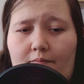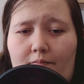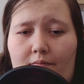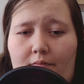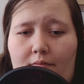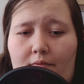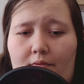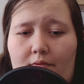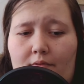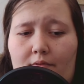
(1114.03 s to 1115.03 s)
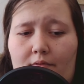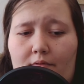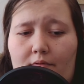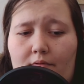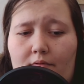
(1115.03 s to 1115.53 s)

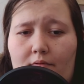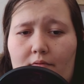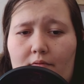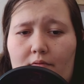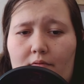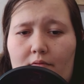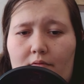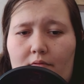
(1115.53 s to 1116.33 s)
No words are spoken by the person on screen.